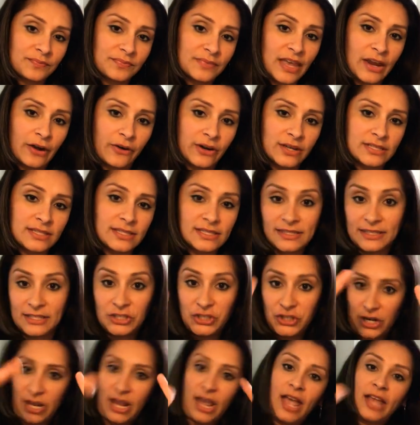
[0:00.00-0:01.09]
Aries is the
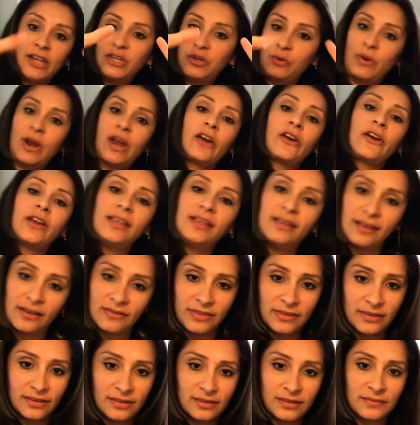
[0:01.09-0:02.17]
January of
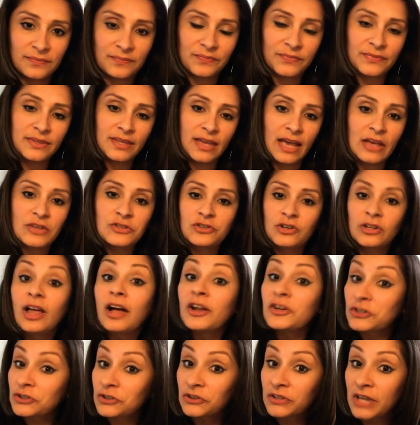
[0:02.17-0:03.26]
the
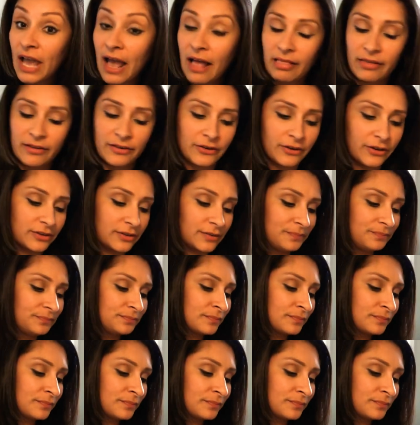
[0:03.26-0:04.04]
astrological calendar.